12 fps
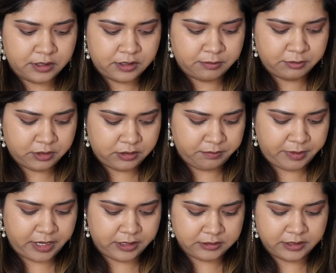and I'm going
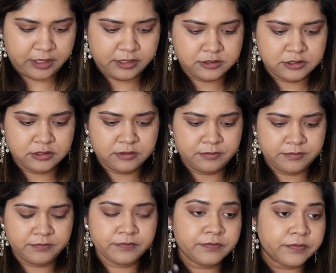to pack that
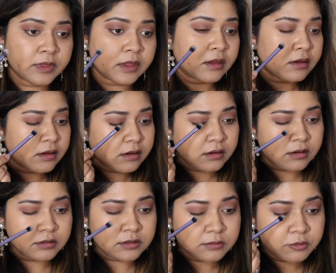
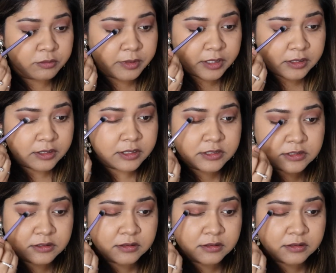on the mobile lid.